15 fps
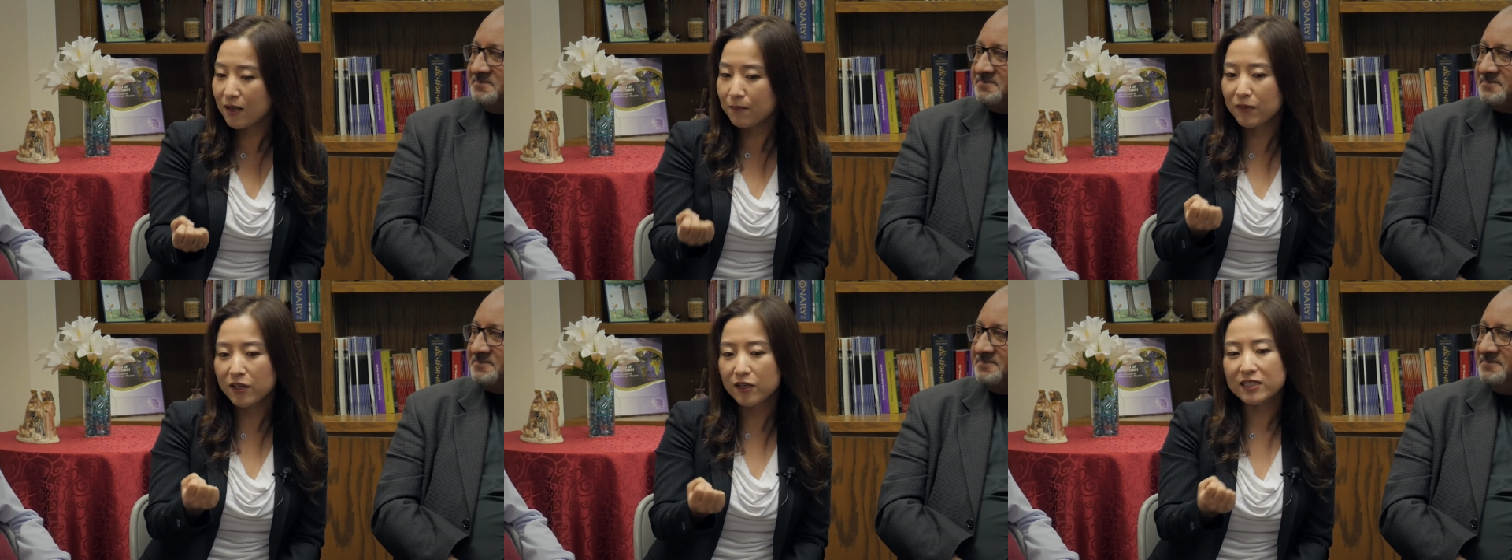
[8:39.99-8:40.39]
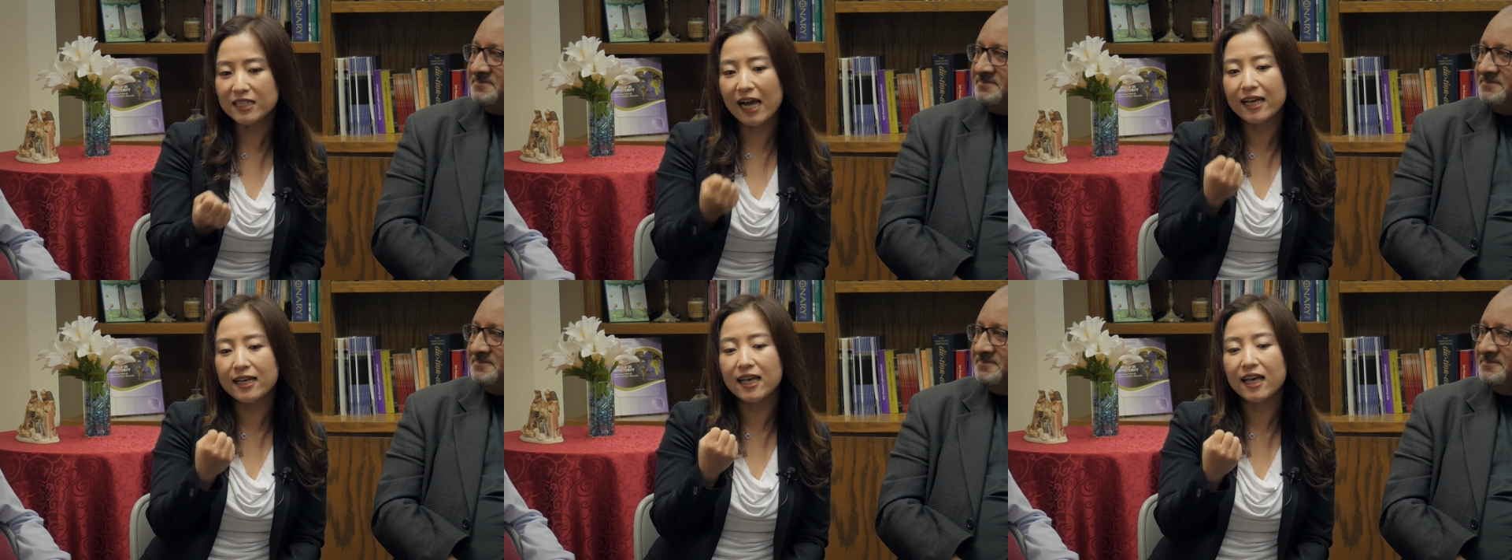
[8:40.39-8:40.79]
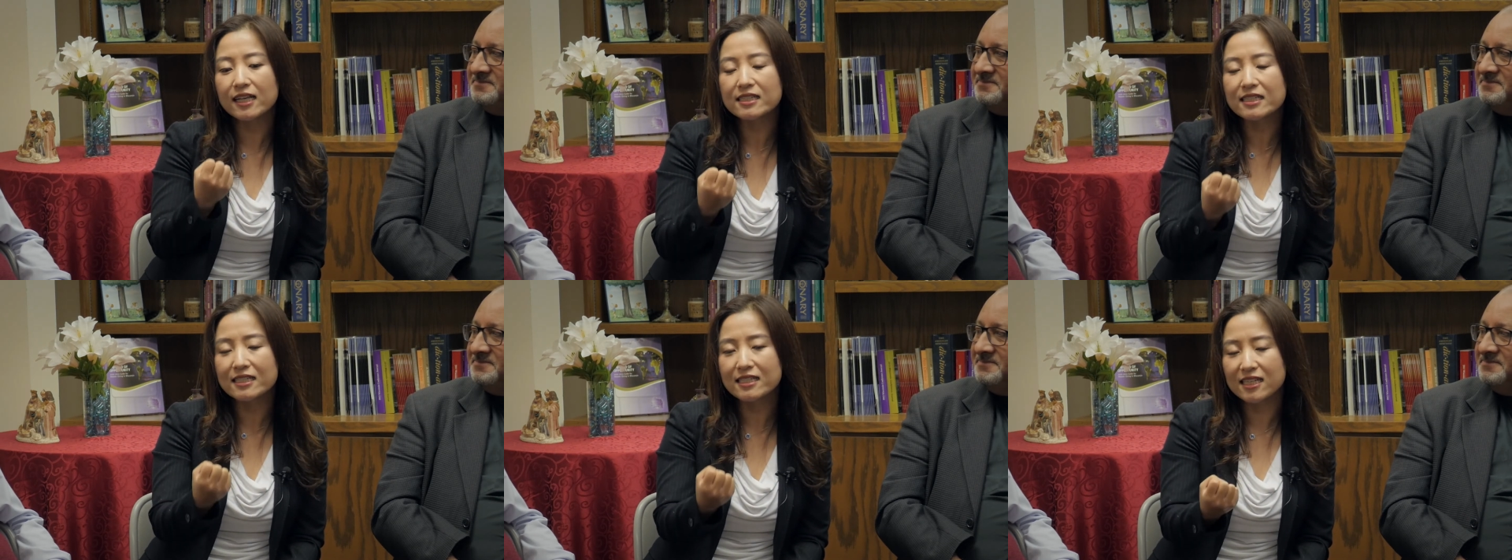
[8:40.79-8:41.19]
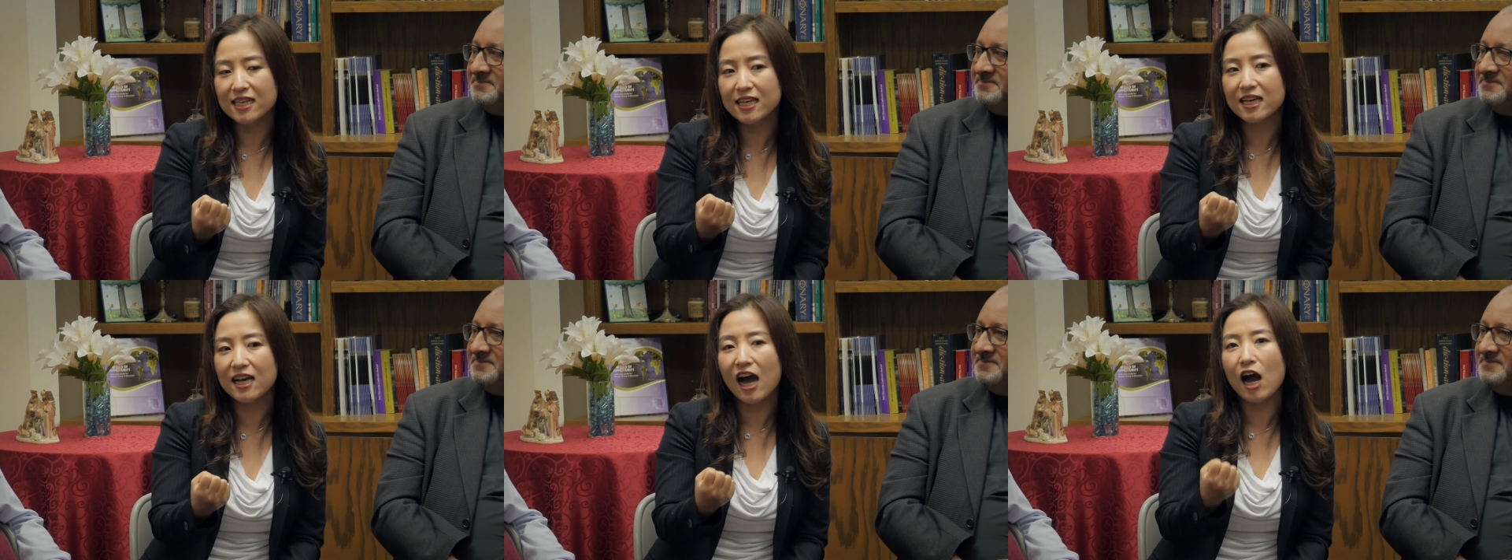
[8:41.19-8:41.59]
because I can
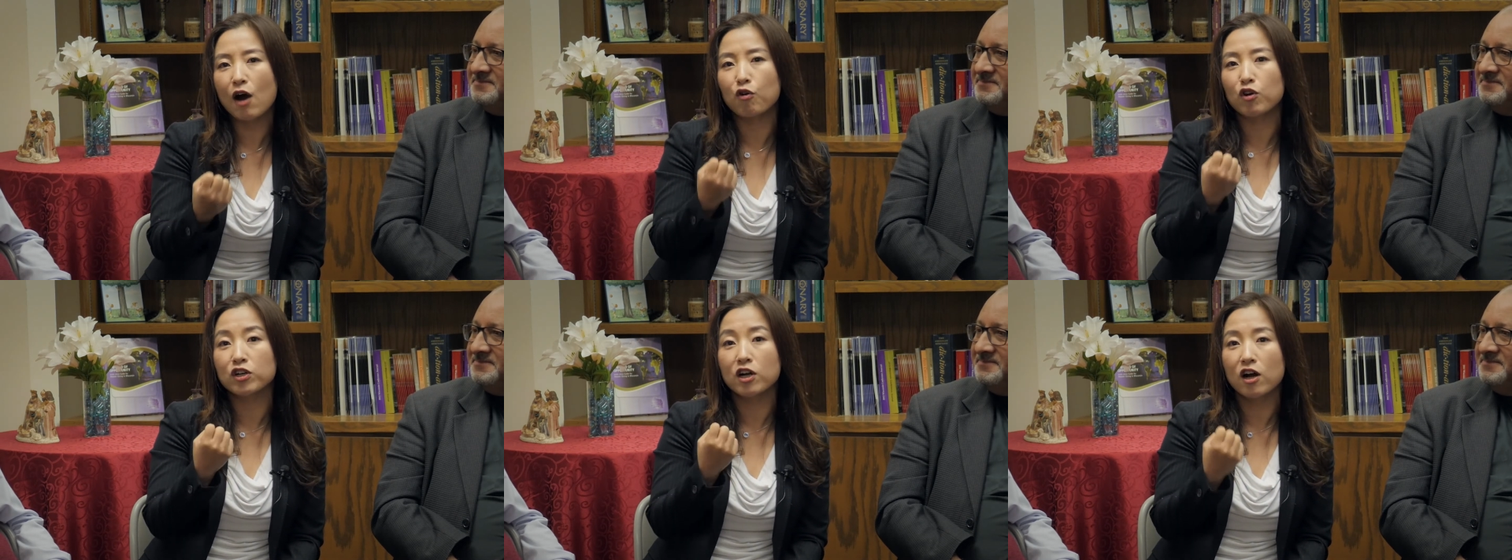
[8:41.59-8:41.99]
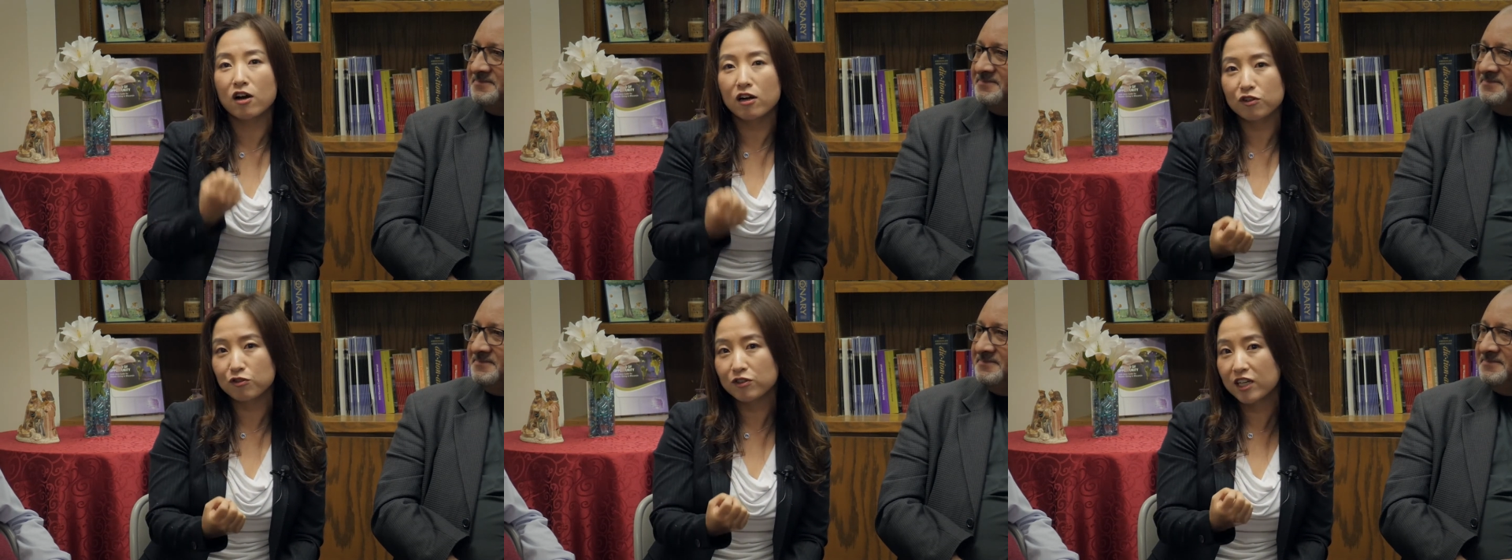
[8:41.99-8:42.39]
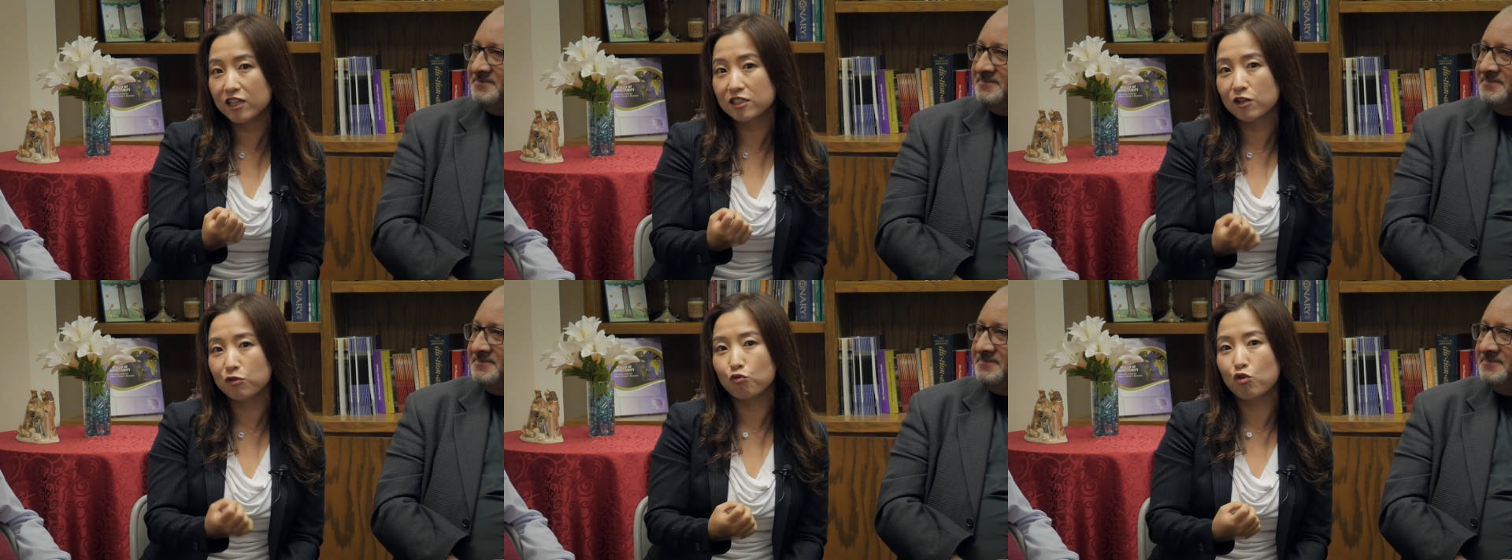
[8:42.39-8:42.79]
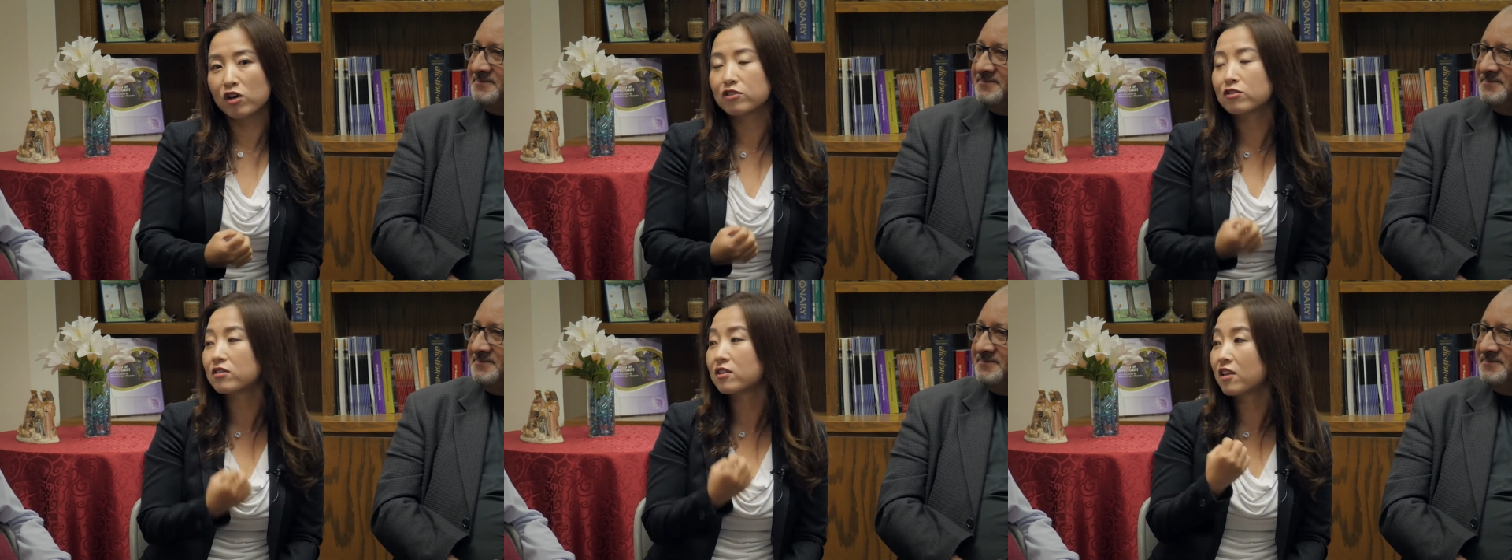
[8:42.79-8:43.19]
see our congregation
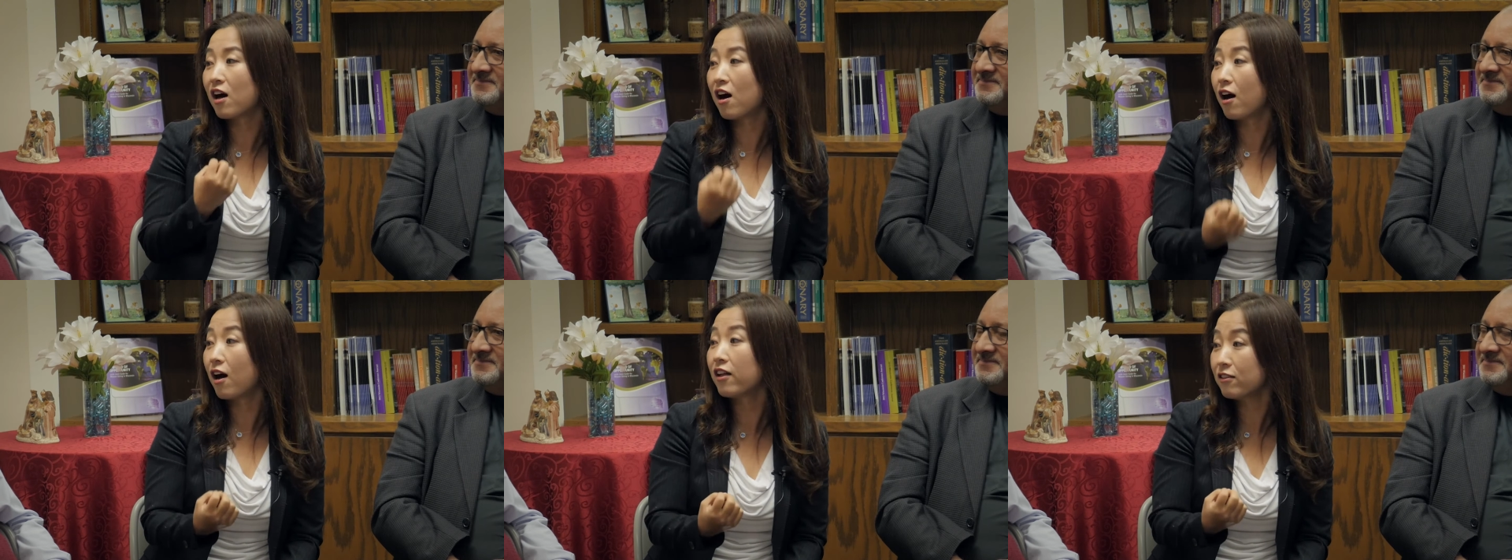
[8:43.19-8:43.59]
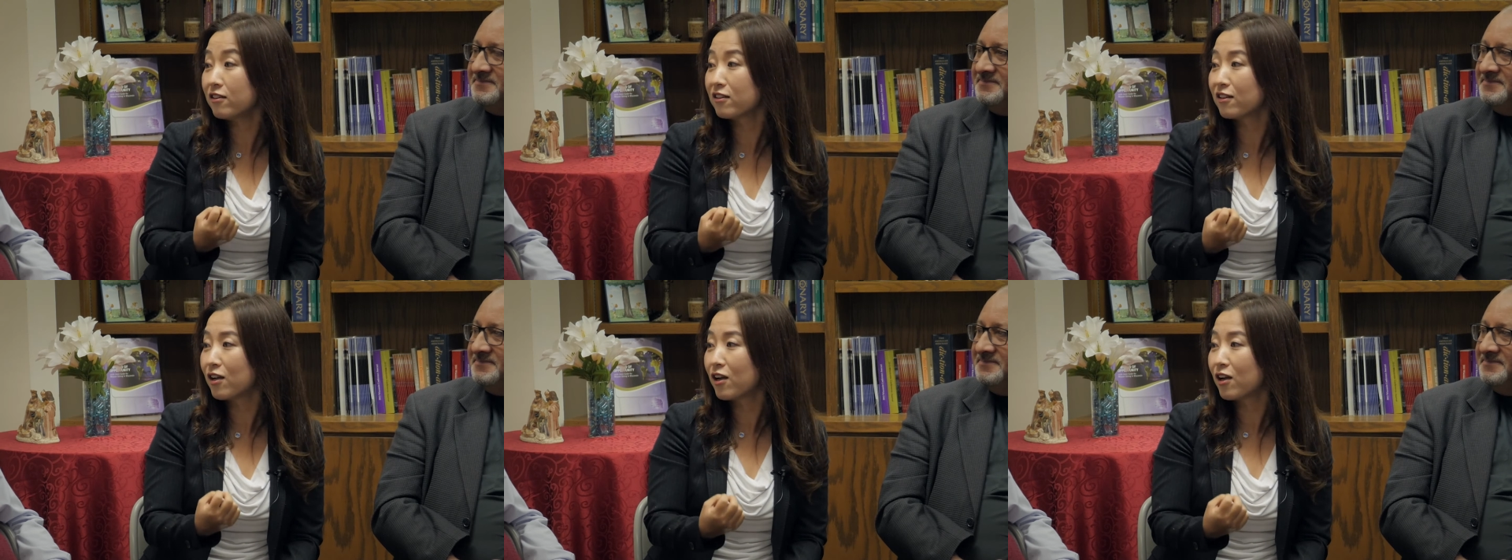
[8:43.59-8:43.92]
want to learn